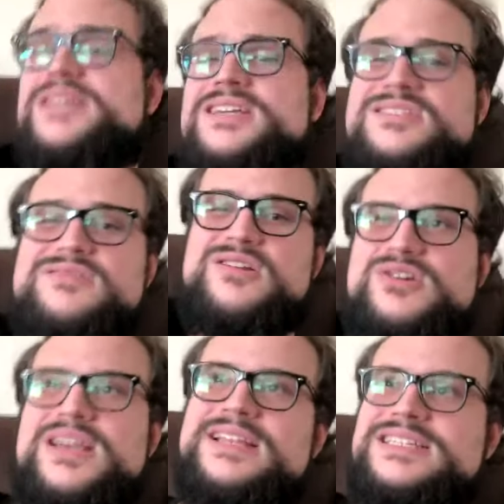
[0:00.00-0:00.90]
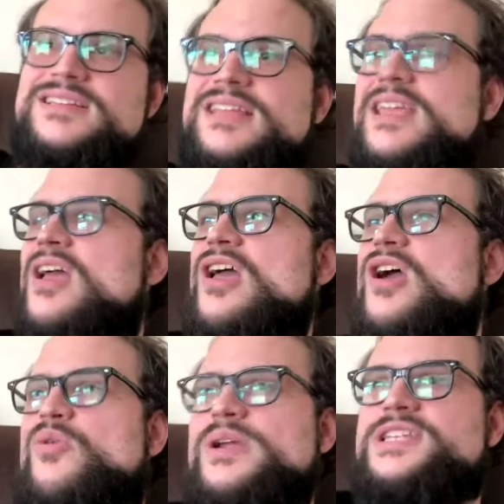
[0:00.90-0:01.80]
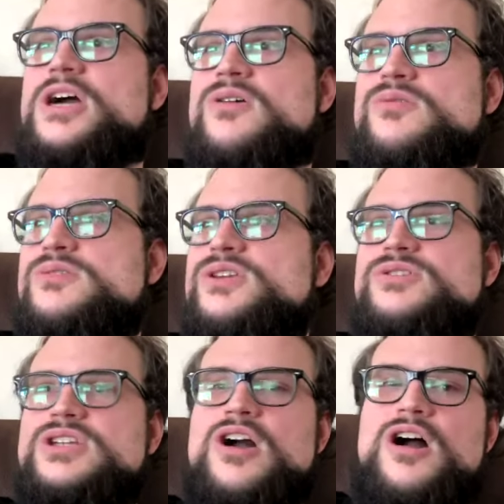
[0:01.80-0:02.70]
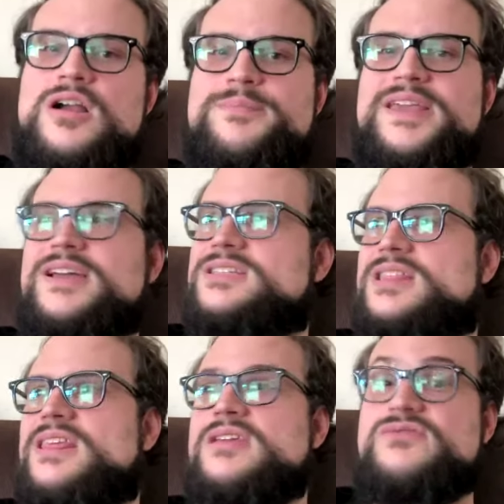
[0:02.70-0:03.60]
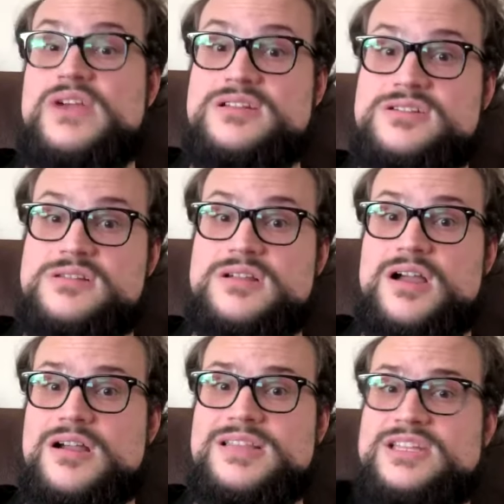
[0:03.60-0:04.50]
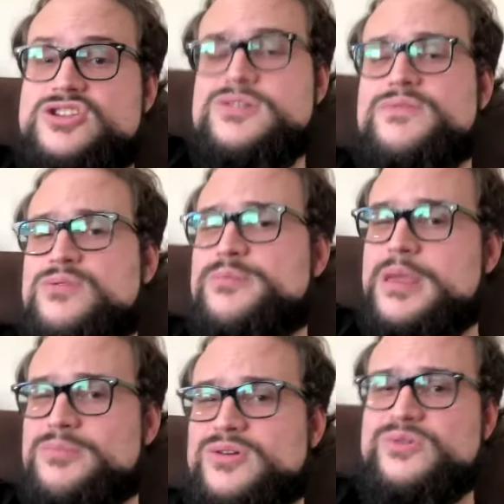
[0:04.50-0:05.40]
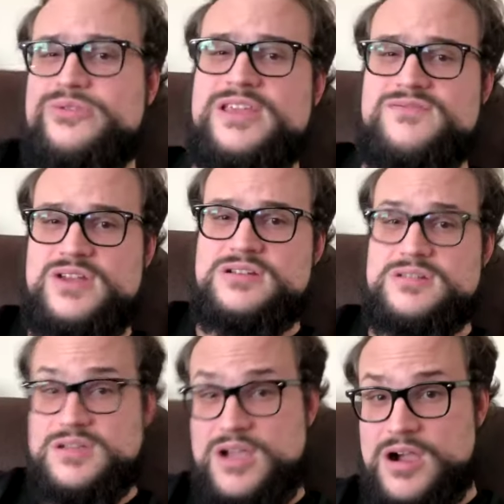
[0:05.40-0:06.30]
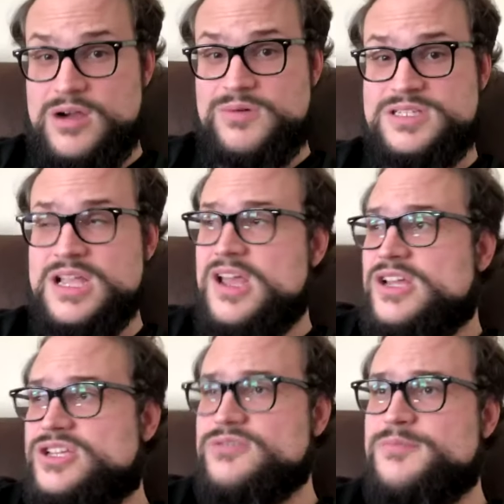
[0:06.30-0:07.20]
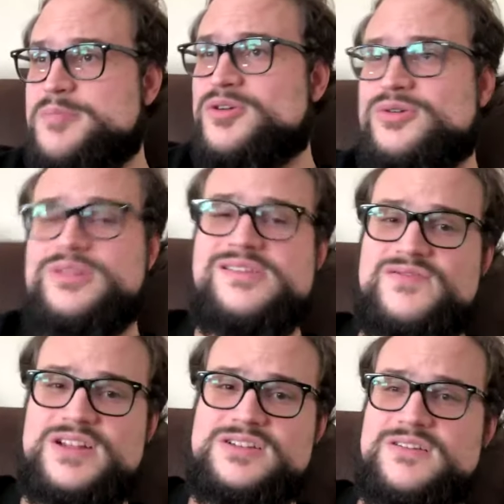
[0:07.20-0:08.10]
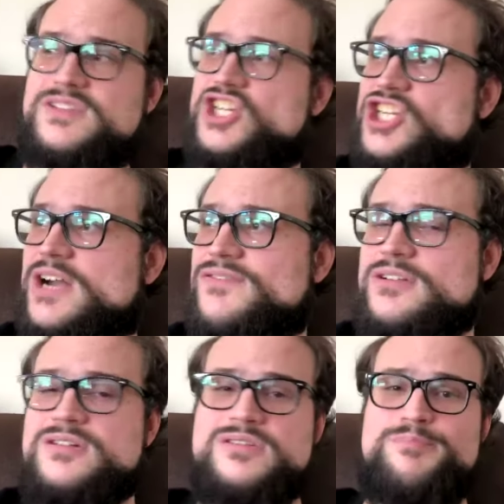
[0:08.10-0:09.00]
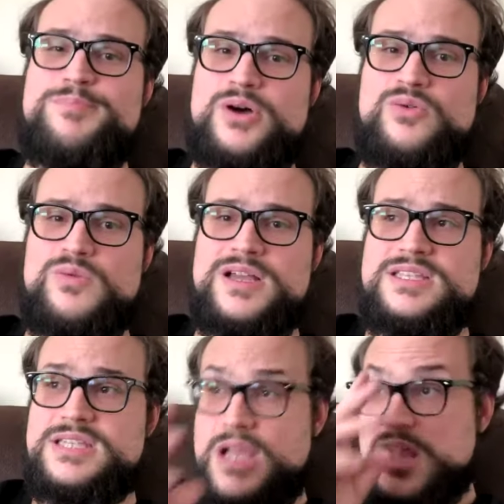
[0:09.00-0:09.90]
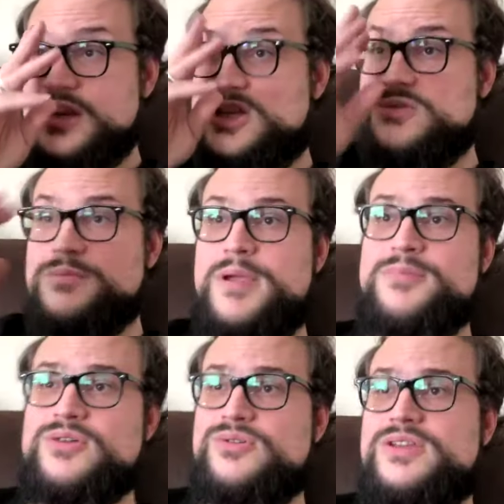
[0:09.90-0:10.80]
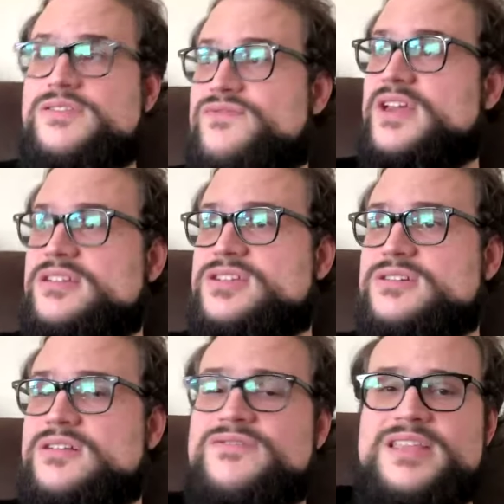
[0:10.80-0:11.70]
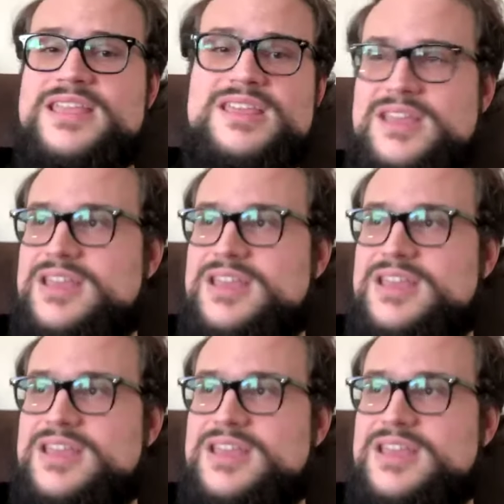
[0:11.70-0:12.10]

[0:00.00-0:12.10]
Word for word: because they're a good idea. Like we don't use a car because of the inventor of the car. Like, do you even remember who the inventor of the car was? Do you remember who the inventor of the shovel or the boat was? Do you remember who the inventor of like